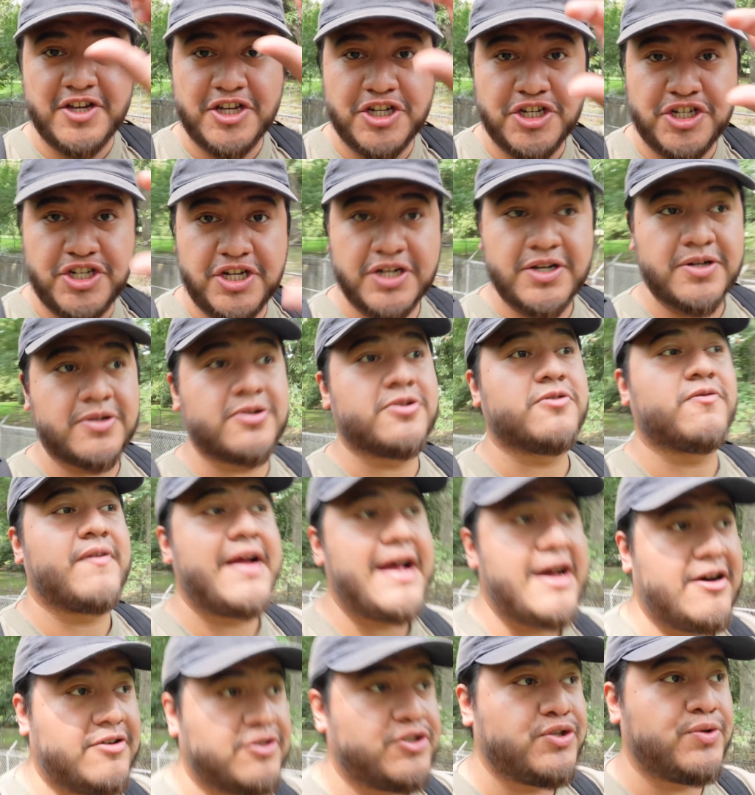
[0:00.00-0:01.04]
jiggle
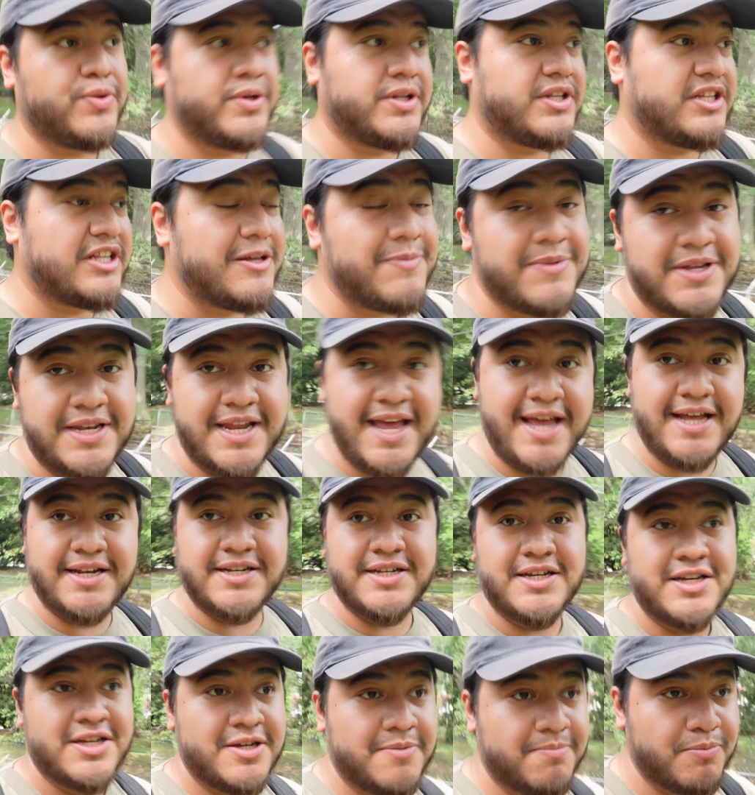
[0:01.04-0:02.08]
around to eliminate
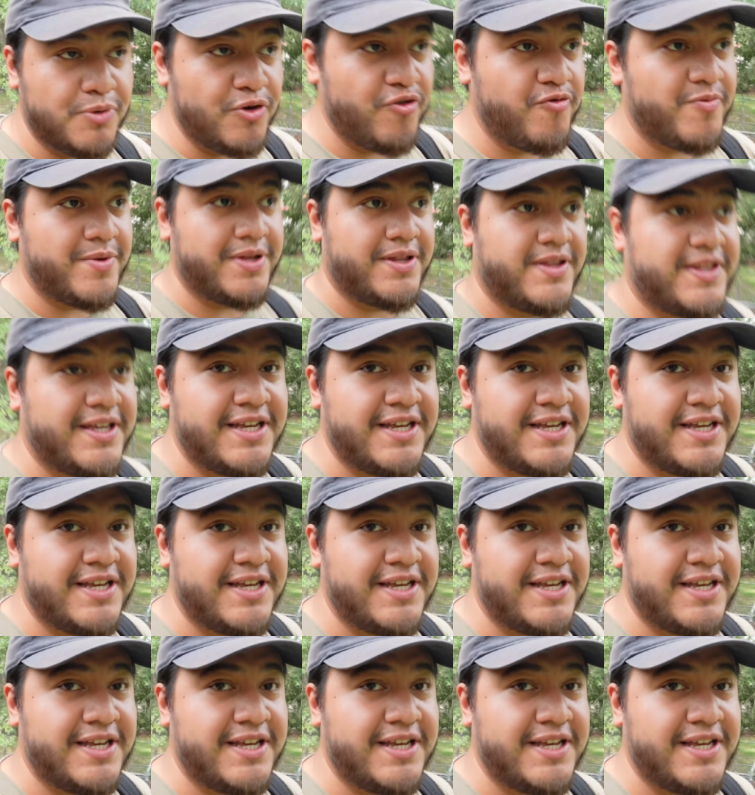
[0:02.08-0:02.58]
movement.